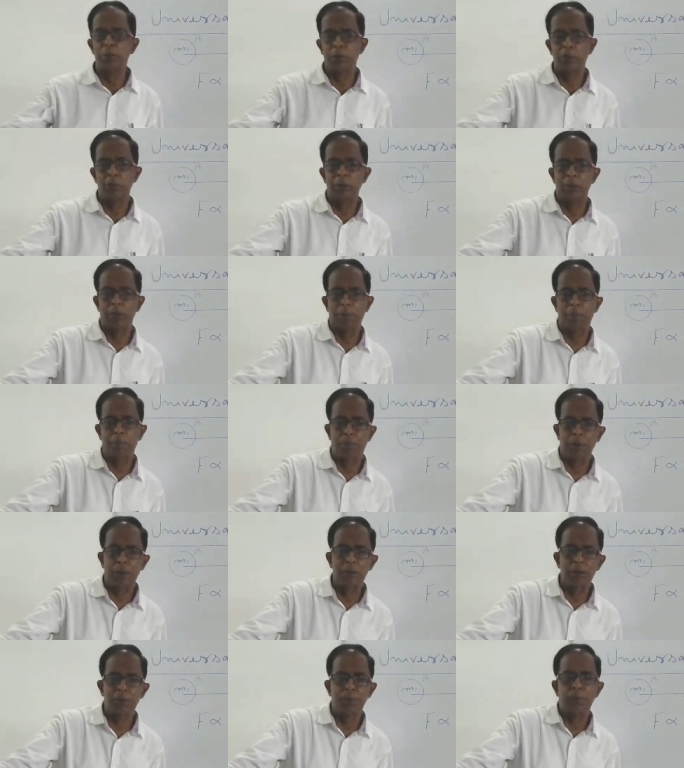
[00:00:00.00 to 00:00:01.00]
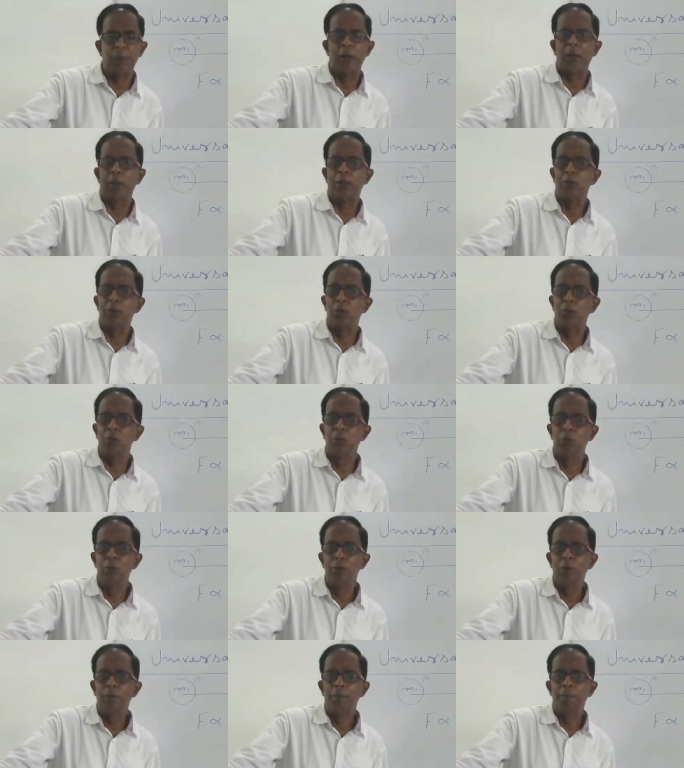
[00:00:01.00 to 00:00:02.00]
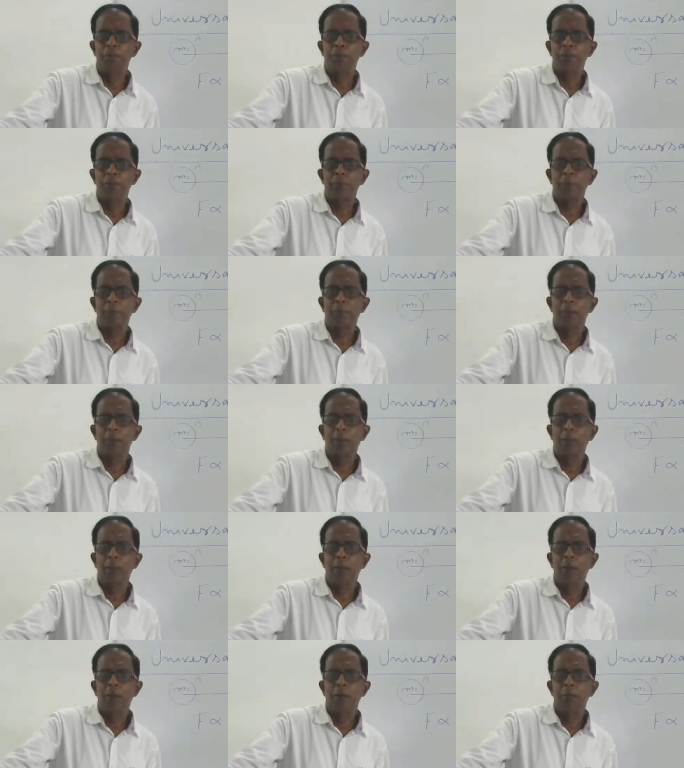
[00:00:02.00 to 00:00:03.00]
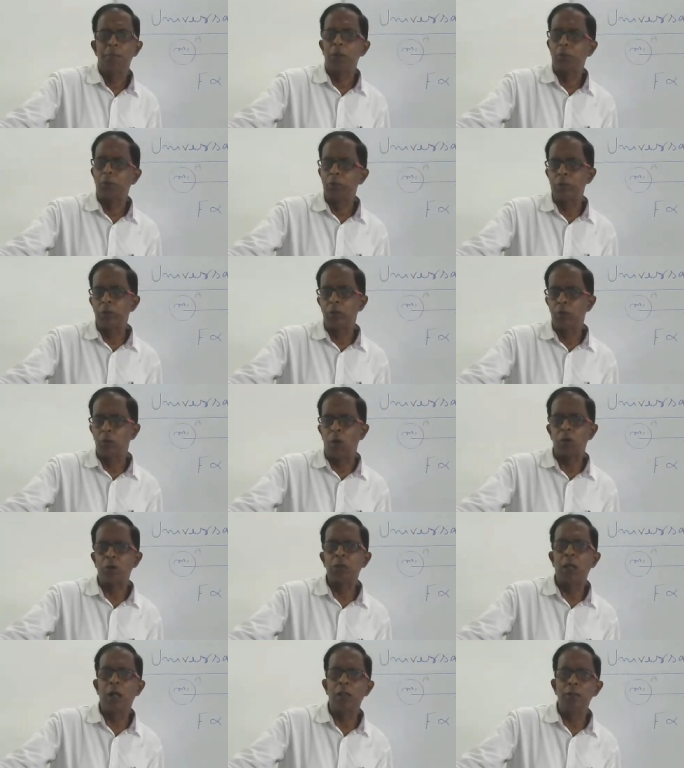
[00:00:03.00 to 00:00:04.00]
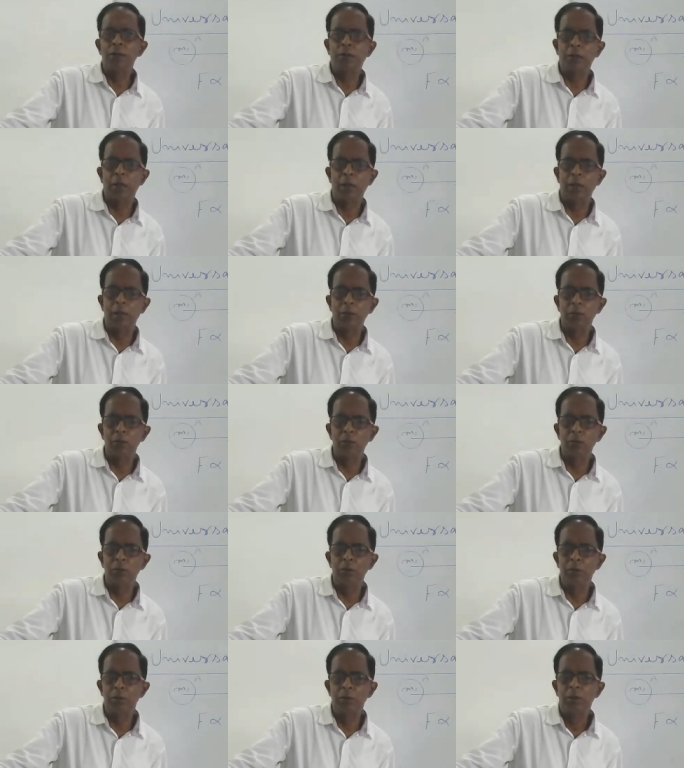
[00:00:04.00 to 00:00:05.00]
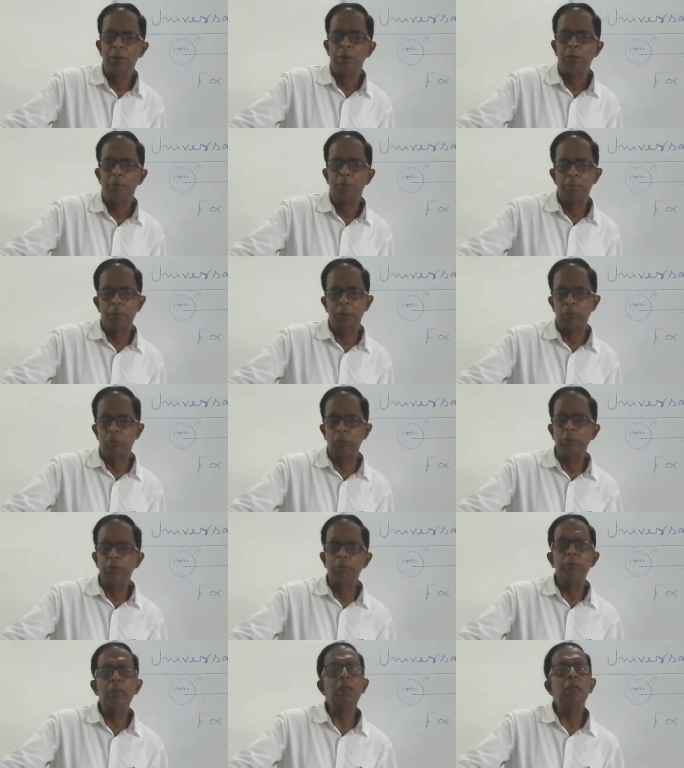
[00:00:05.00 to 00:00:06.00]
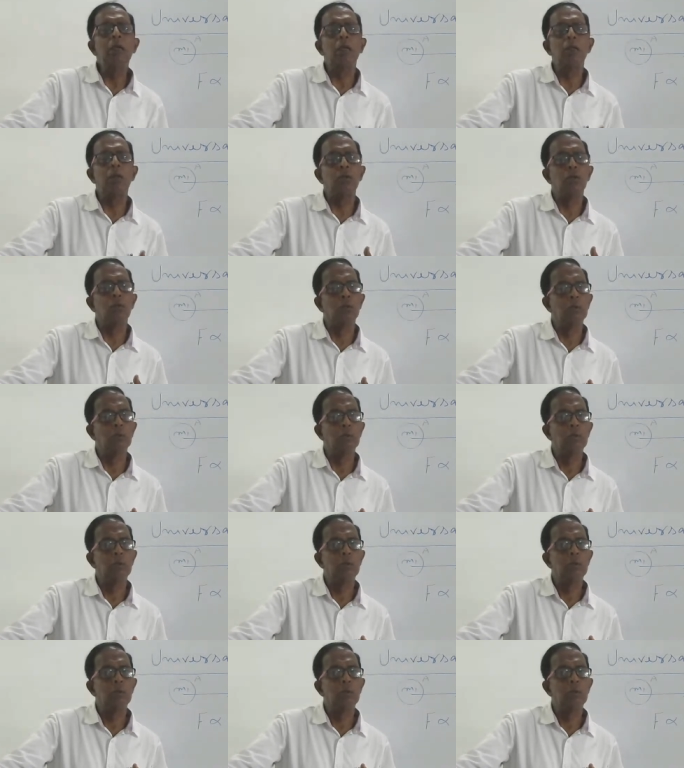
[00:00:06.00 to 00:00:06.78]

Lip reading: between the principal and you, between the naughty answer and you, between me and you.